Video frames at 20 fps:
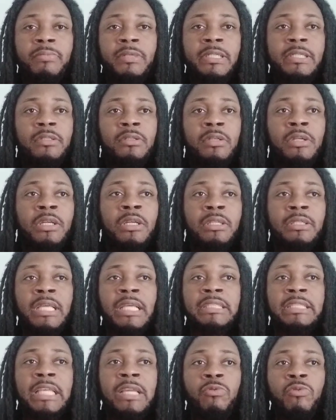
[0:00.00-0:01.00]
but
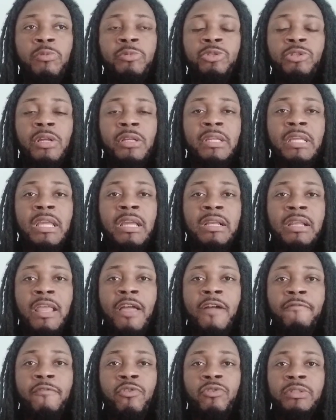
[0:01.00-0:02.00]
that same woman you trying to get
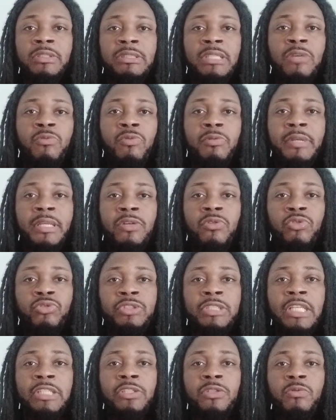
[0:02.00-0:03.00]
clout for is the same woman that's going to
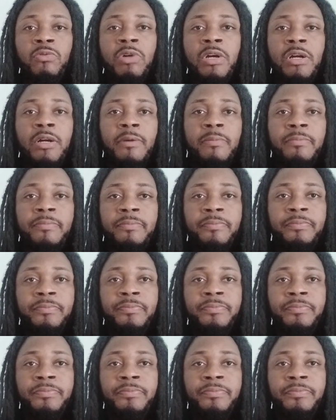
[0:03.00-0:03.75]
set you up.